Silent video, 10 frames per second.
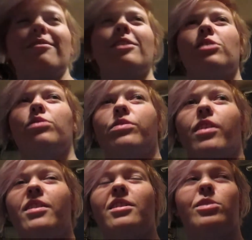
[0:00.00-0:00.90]
just for
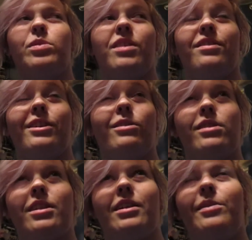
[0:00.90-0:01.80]
fun, because we never use
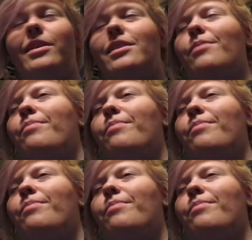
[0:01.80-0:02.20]
it anyways.